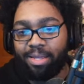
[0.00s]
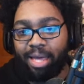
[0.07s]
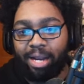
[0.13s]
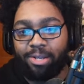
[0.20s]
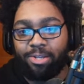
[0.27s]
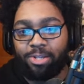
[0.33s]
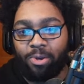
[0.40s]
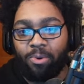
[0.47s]
That
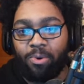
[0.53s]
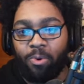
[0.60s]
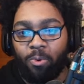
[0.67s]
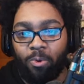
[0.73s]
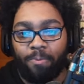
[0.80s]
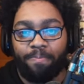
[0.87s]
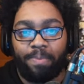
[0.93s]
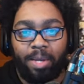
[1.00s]
is so
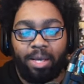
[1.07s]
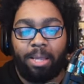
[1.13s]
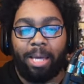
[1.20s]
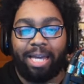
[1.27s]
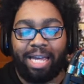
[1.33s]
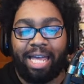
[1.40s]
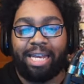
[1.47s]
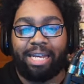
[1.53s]
cool.
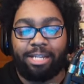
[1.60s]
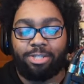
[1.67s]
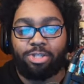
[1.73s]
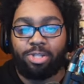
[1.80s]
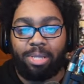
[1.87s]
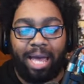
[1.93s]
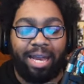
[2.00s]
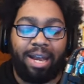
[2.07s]
Like,
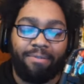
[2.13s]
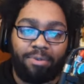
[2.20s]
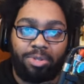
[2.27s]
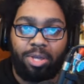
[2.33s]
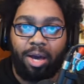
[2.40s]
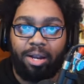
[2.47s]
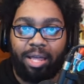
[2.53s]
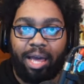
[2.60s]
initially, I never
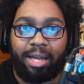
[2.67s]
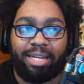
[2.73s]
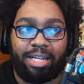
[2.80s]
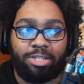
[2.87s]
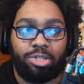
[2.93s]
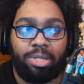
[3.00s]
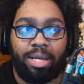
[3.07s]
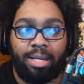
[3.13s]
thought of,
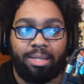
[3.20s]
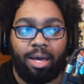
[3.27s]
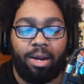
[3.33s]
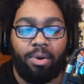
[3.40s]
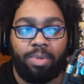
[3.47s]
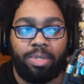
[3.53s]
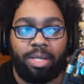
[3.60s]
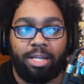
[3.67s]
initially, I thought
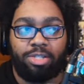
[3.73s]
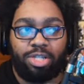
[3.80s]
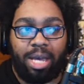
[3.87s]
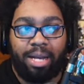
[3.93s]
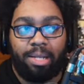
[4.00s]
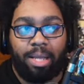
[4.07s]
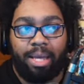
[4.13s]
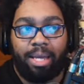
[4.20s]
it was like she
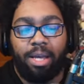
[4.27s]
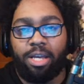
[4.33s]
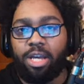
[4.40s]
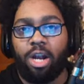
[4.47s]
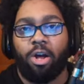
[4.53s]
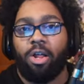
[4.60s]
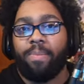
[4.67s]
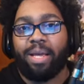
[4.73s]
had like, you
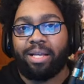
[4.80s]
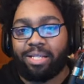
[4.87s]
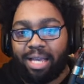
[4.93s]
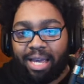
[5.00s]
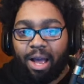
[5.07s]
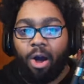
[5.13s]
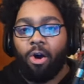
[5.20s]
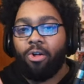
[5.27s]
know what I mean? Because
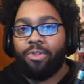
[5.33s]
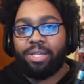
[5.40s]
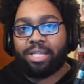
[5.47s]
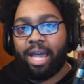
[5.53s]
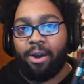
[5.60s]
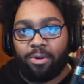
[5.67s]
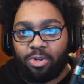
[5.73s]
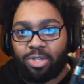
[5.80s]
like all these
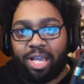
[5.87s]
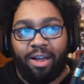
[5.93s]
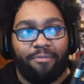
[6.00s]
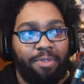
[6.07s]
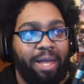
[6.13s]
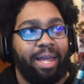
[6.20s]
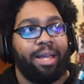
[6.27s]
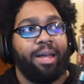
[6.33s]
characters have
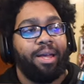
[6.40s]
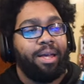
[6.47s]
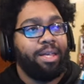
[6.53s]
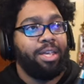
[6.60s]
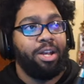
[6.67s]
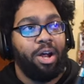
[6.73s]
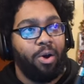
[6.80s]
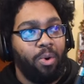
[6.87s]
like,
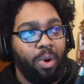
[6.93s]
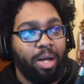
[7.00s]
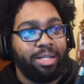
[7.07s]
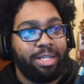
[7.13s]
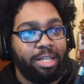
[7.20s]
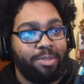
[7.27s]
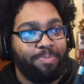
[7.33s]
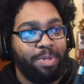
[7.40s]
you know, a
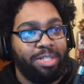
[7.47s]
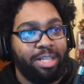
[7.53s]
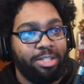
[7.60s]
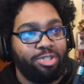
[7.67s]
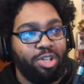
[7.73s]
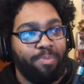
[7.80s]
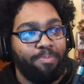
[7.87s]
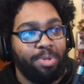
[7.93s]

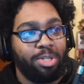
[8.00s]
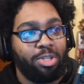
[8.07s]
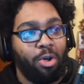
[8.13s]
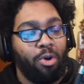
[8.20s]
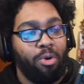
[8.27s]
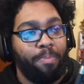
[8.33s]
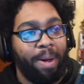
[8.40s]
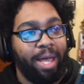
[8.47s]
disposition
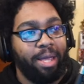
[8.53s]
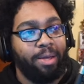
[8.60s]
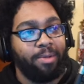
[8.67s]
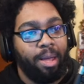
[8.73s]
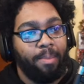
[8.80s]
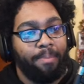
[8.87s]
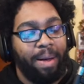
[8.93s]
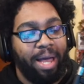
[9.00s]
bestowed by a
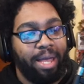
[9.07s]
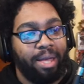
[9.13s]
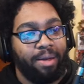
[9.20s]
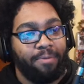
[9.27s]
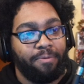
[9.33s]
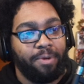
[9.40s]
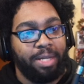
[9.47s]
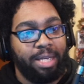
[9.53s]

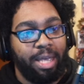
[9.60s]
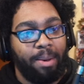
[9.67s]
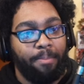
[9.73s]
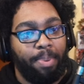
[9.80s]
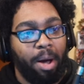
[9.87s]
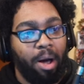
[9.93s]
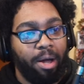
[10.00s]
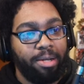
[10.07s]
freaking
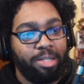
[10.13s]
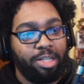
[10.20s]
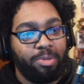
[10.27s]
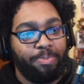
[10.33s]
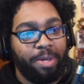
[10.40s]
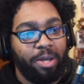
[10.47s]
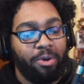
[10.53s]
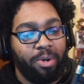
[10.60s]
pawn
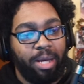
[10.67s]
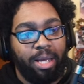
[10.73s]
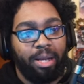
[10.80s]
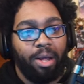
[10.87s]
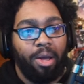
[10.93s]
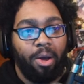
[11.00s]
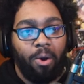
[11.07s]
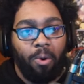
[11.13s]

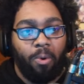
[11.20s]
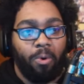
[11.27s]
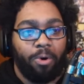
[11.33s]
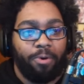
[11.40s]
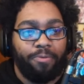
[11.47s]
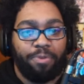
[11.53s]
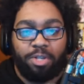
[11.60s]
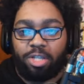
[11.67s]
spirit
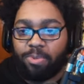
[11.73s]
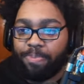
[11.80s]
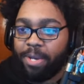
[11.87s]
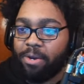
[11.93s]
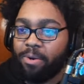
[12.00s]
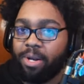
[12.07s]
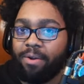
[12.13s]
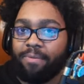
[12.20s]
or the
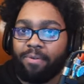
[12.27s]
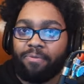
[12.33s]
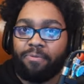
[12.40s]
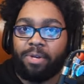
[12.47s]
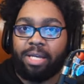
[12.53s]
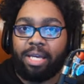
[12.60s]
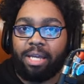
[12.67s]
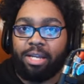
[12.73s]
spirit of a
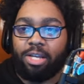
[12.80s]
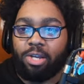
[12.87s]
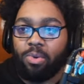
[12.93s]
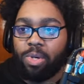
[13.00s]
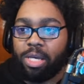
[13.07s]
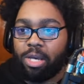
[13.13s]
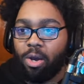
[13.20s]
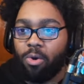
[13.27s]
freaking
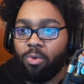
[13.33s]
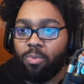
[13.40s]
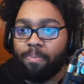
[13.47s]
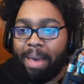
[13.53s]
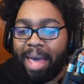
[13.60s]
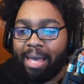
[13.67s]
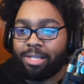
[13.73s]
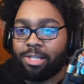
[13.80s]
Yu-Gi-Oh
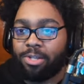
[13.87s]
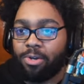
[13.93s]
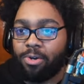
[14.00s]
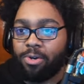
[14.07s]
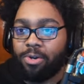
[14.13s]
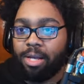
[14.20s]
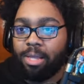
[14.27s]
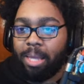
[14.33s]

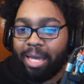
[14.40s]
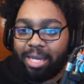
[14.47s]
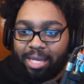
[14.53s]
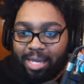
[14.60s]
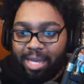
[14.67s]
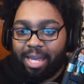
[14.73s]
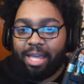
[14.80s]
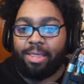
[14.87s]
master, like
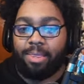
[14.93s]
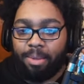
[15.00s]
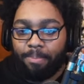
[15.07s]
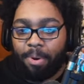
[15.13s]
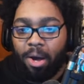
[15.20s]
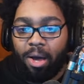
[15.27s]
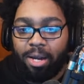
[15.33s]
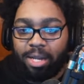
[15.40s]
in the
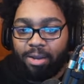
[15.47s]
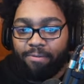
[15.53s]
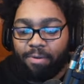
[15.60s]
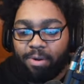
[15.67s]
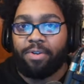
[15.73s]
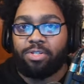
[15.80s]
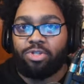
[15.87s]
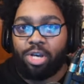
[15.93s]
body of
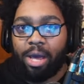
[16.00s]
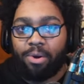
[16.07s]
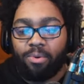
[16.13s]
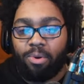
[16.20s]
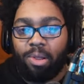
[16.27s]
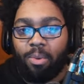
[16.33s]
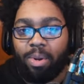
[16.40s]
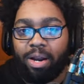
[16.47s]
a
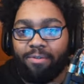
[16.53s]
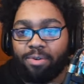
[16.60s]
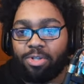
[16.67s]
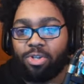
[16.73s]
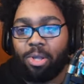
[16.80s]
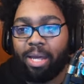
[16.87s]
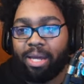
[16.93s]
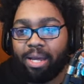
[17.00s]
general or whatever.
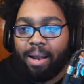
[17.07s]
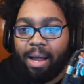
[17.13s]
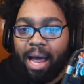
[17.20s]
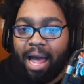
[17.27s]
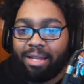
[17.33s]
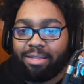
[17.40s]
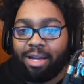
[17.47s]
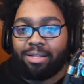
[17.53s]
So like,
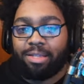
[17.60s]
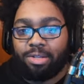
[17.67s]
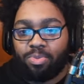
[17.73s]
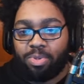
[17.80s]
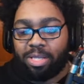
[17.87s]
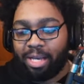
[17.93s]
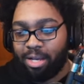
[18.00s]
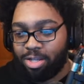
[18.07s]
I thought this
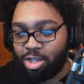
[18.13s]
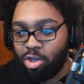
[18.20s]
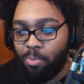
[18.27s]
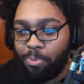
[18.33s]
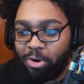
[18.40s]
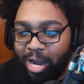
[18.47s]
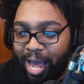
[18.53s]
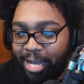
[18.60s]
was like a
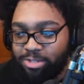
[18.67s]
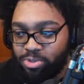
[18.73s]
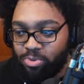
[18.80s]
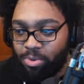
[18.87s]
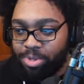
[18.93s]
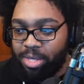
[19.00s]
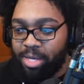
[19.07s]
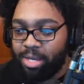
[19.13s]

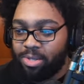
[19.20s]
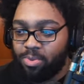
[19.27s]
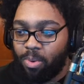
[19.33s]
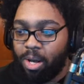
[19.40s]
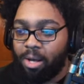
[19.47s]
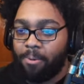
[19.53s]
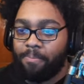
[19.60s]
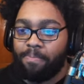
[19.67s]
supernatural thing as
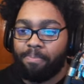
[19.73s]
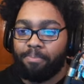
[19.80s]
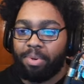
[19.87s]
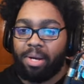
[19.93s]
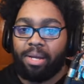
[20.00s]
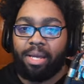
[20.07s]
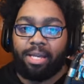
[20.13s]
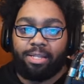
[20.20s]
well,
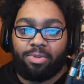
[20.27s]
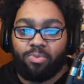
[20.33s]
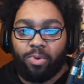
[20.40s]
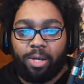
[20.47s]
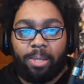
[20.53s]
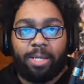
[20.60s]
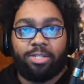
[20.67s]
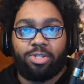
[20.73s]
but it's
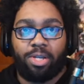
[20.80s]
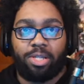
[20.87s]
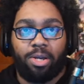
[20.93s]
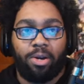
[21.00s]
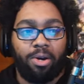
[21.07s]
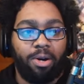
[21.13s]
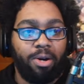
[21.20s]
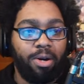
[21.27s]
really just
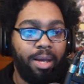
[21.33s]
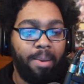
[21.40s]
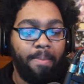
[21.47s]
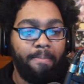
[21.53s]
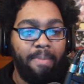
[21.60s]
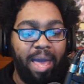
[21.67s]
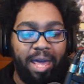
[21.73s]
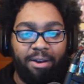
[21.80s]
her
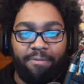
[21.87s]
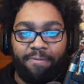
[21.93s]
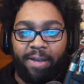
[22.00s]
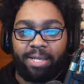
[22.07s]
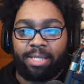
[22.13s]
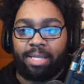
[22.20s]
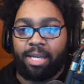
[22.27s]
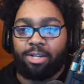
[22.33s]

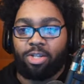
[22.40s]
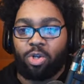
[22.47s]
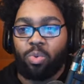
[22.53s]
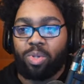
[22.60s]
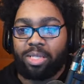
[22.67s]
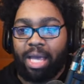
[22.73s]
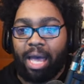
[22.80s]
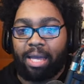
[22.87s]
manifesting
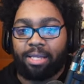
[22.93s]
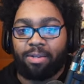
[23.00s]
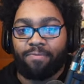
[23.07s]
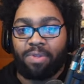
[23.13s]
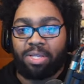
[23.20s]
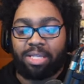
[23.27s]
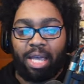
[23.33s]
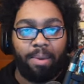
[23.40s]
two sides of
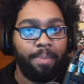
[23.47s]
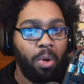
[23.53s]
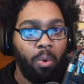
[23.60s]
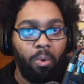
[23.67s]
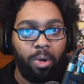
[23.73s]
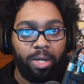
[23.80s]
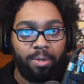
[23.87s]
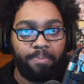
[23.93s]
the same
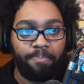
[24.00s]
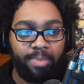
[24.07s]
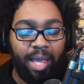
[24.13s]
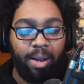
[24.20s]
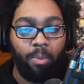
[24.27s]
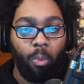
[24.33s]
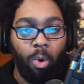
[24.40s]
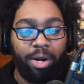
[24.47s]
coin.
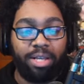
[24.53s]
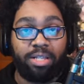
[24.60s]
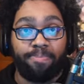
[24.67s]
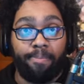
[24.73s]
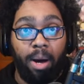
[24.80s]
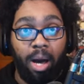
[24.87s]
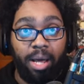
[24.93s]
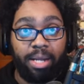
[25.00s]
And one is
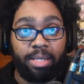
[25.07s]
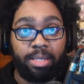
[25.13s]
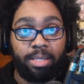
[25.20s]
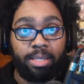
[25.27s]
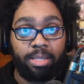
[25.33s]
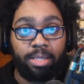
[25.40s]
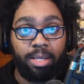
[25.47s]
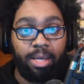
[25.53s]

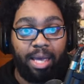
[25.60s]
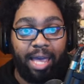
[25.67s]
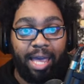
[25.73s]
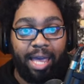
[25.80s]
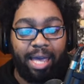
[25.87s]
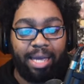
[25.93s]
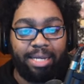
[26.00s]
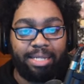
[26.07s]
modest
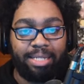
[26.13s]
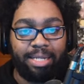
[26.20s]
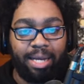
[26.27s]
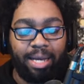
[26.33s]
and